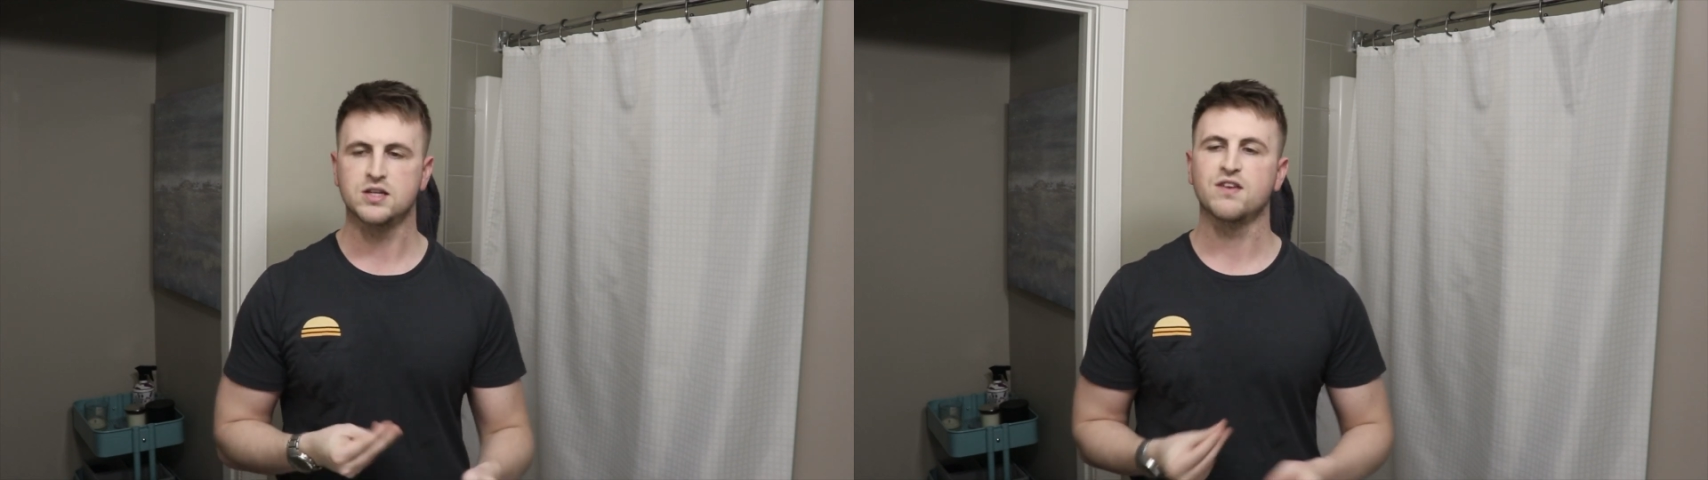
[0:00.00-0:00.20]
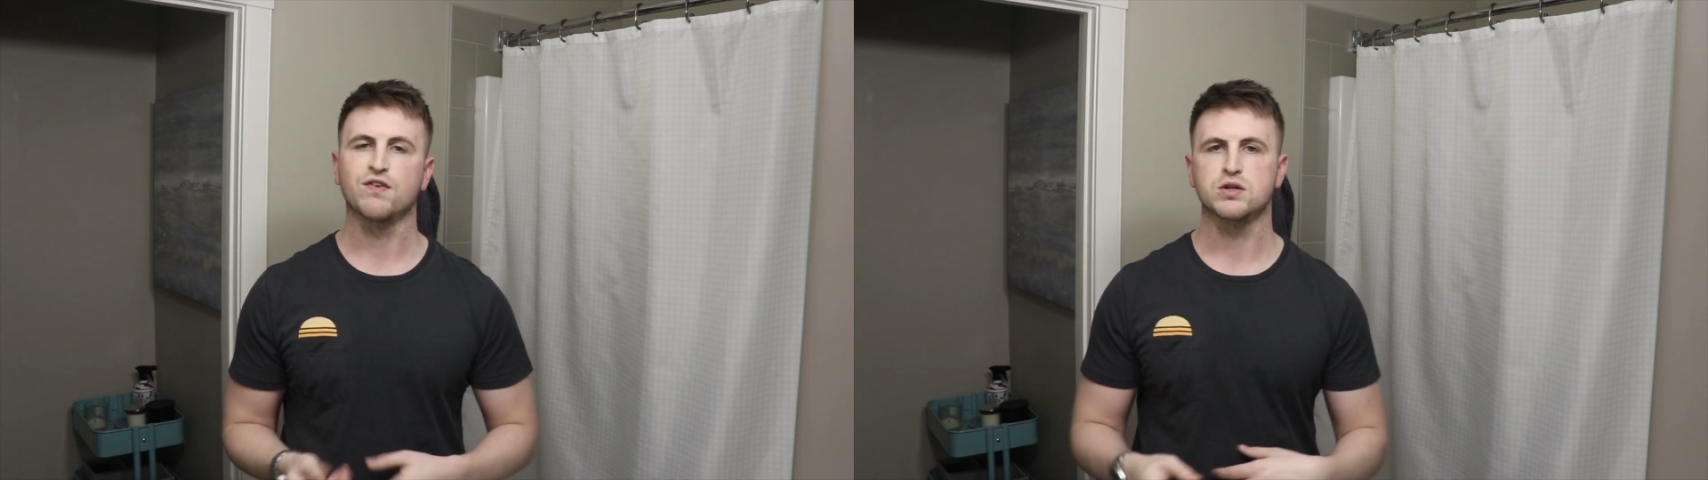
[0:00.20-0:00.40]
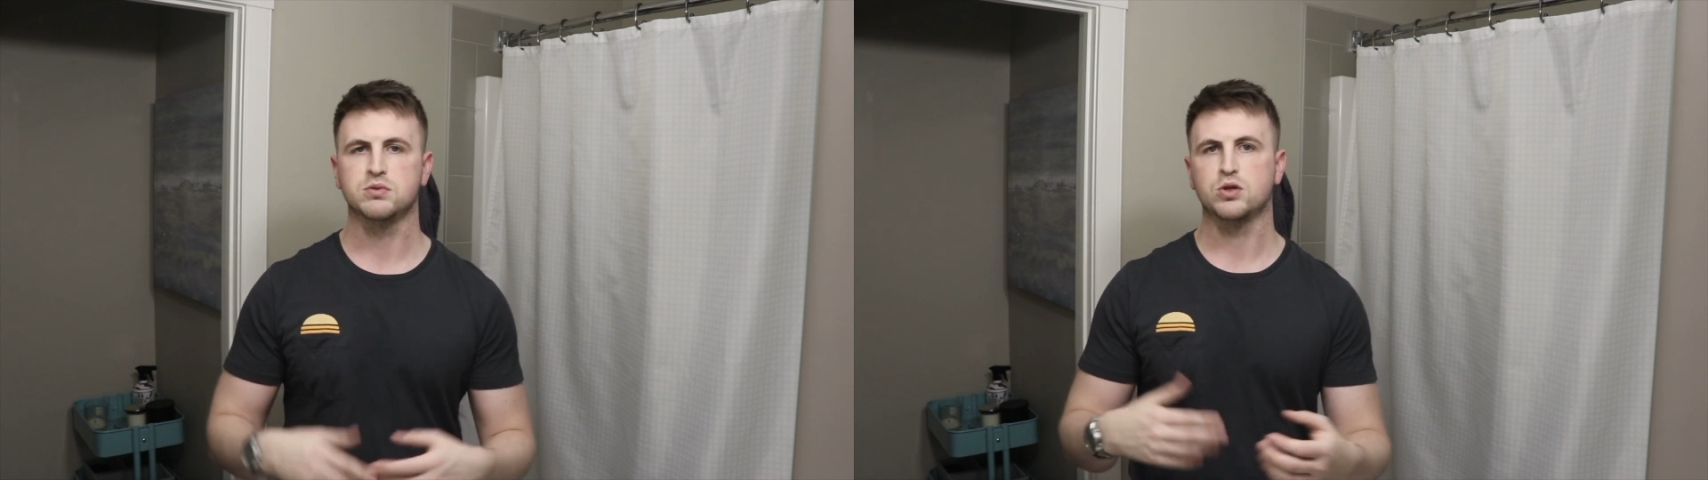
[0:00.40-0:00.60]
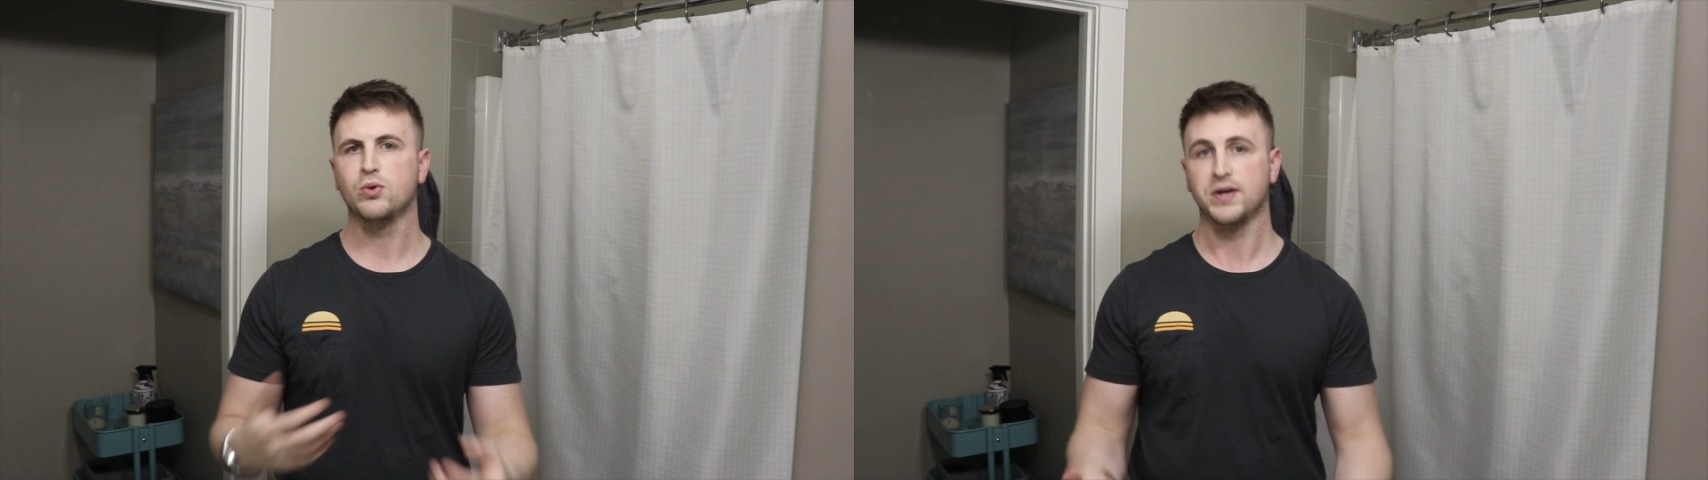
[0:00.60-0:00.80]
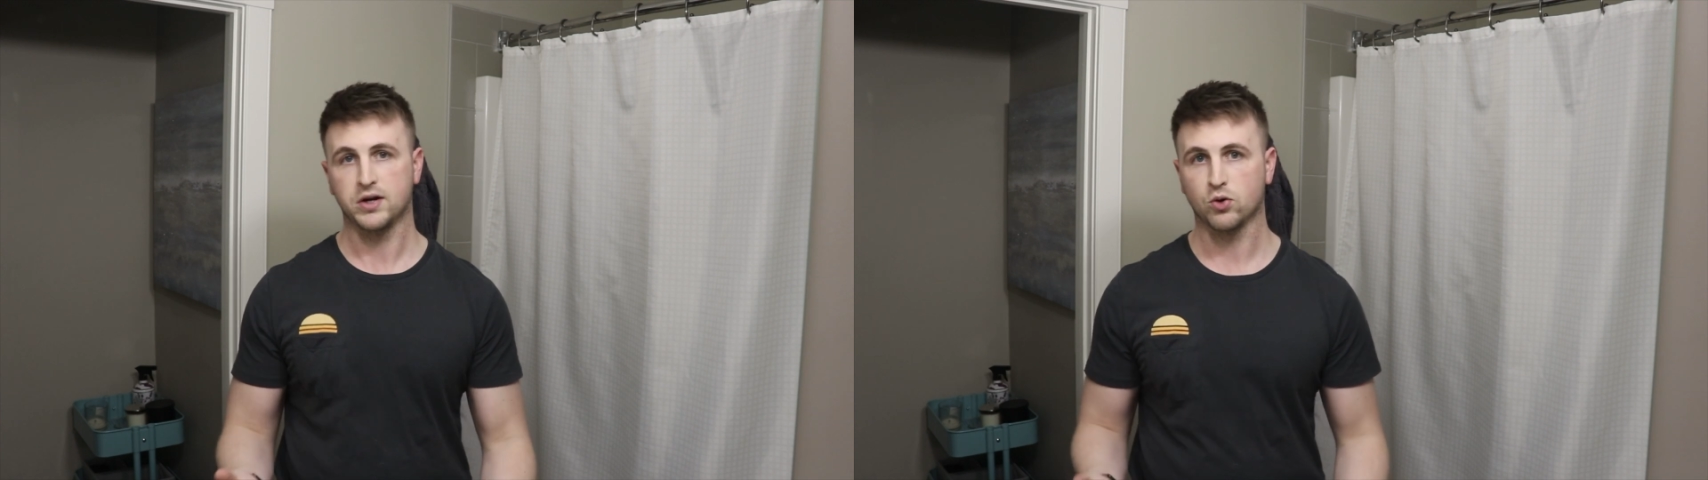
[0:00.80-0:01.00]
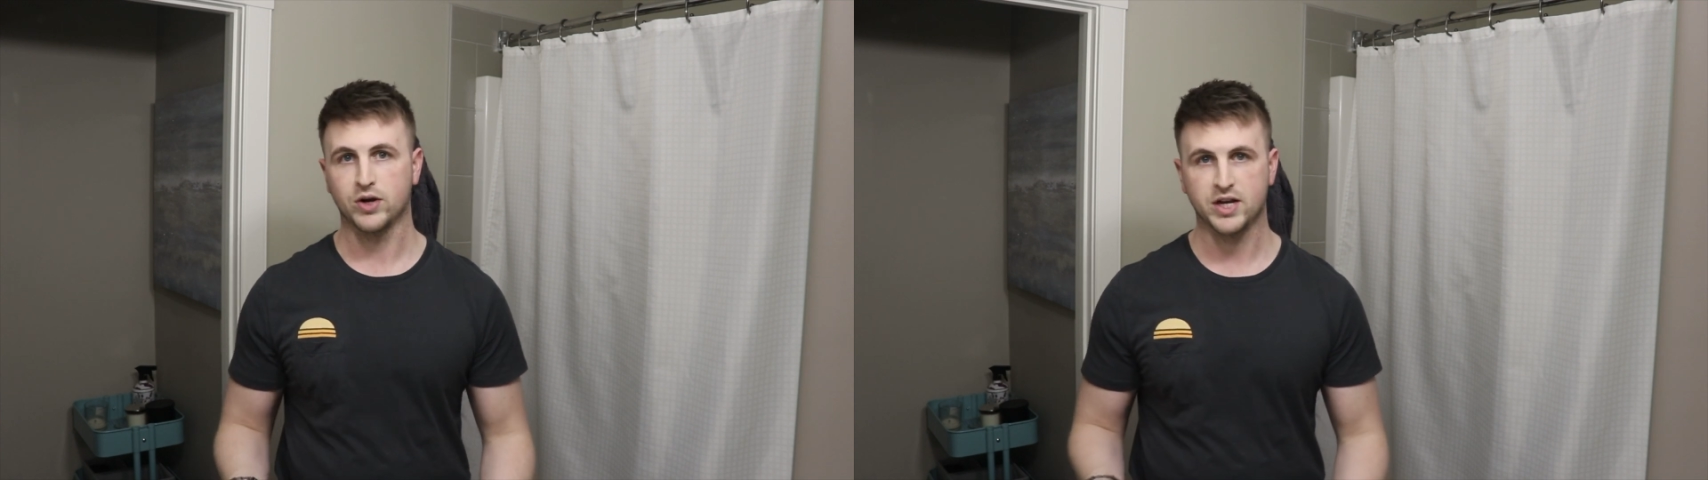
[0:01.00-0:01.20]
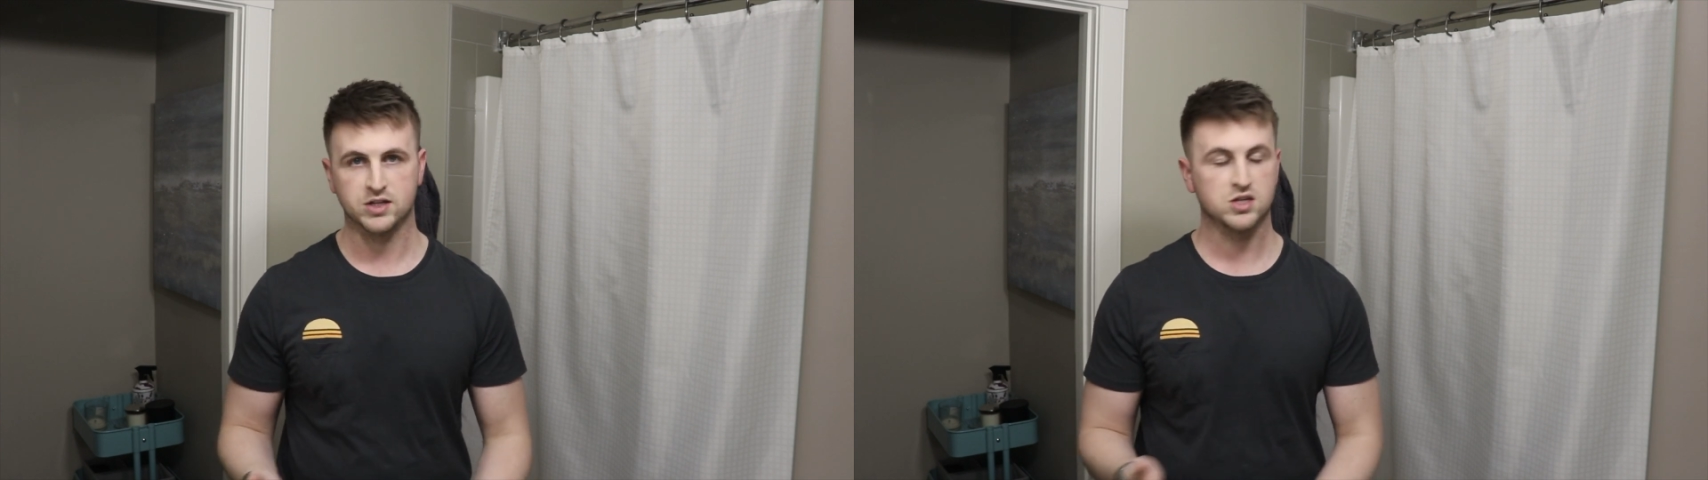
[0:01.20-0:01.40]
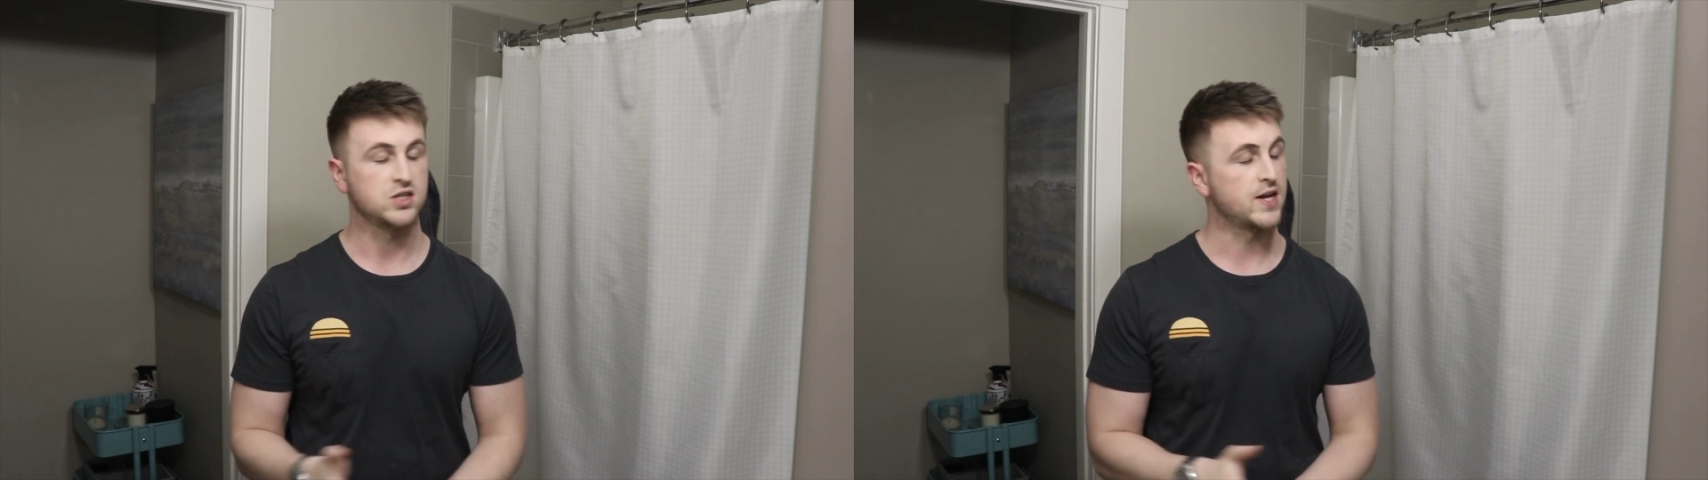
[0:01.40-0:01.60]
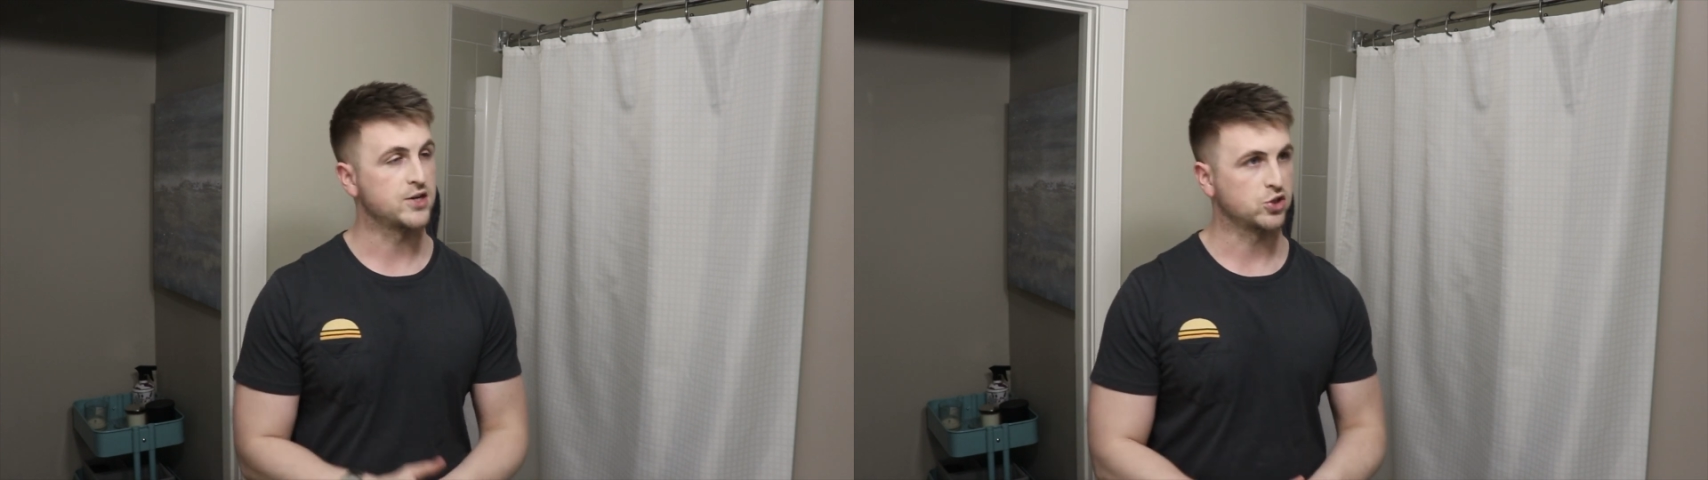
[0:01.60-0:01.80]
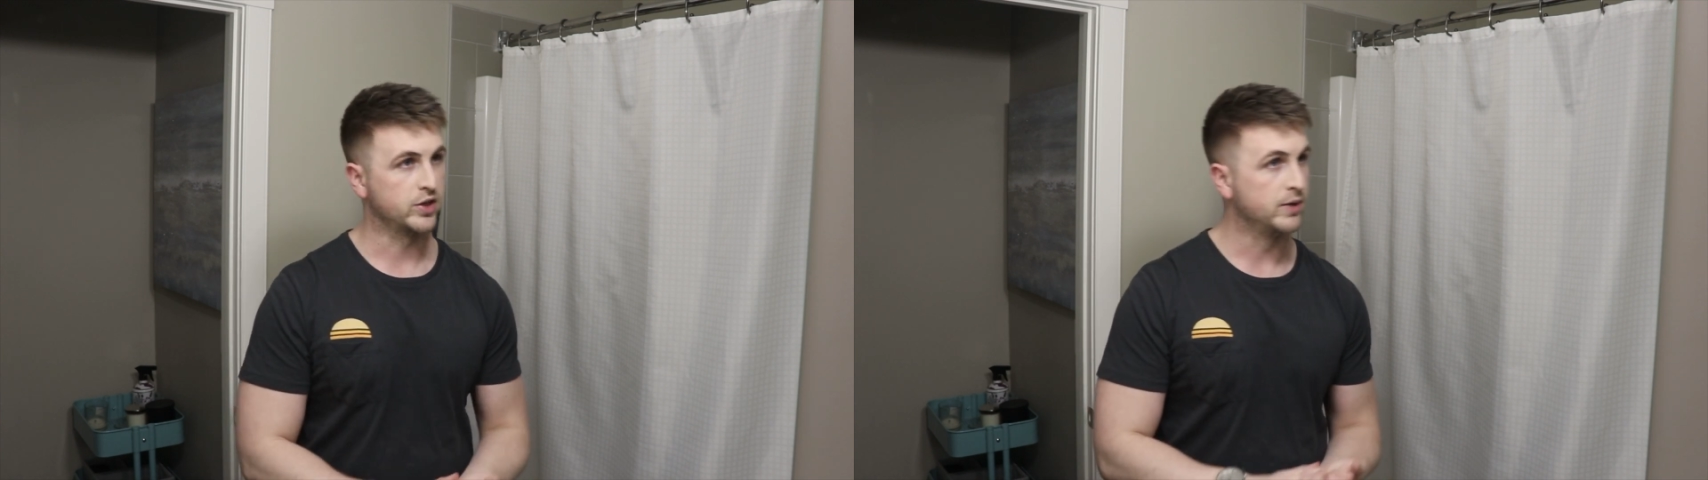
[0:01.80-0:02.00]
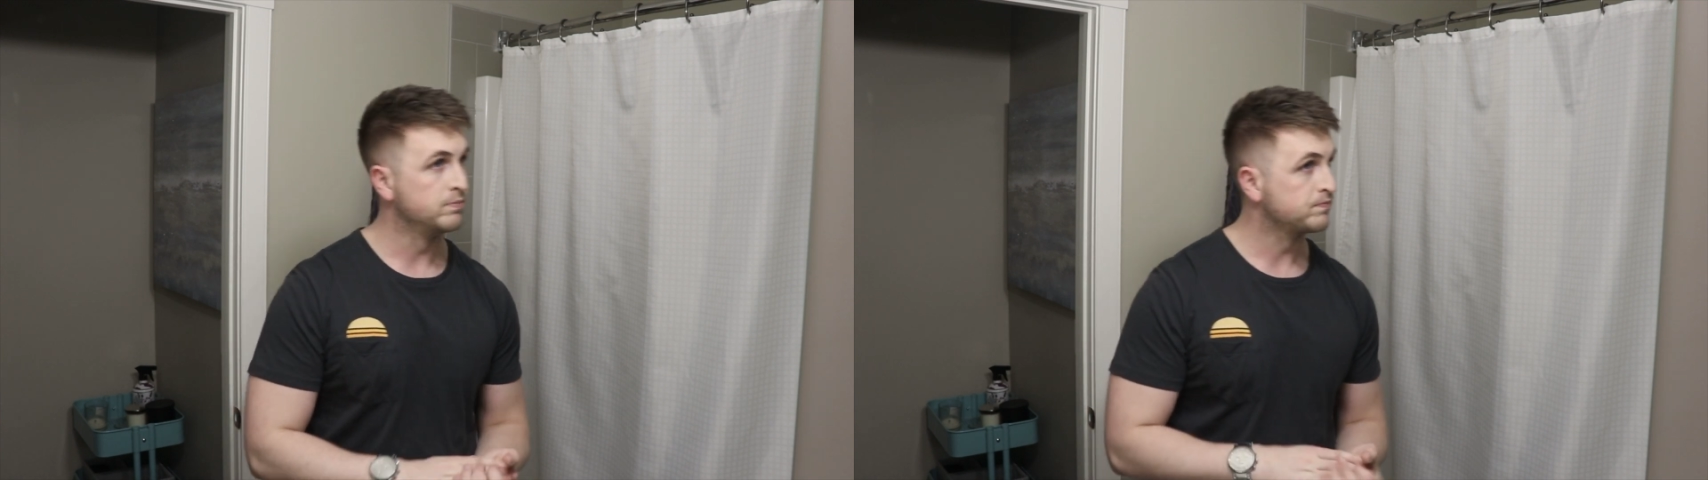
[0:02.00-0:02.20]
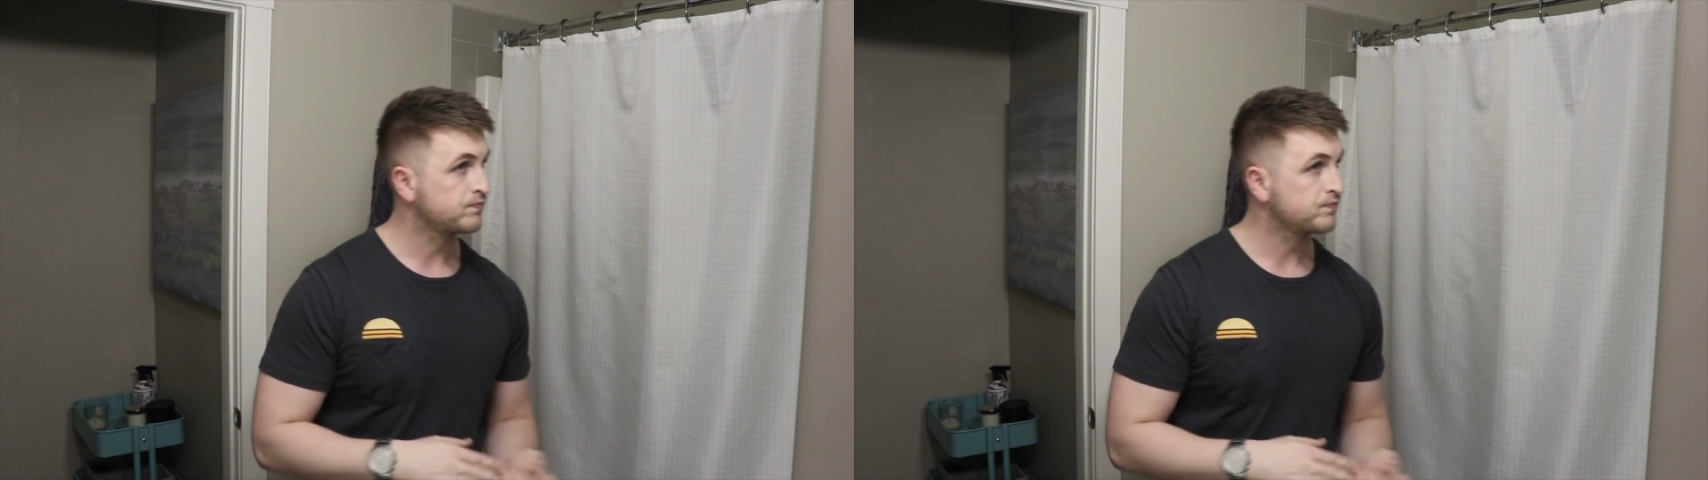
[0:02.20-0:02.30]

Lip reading: difference between ingredients essentially.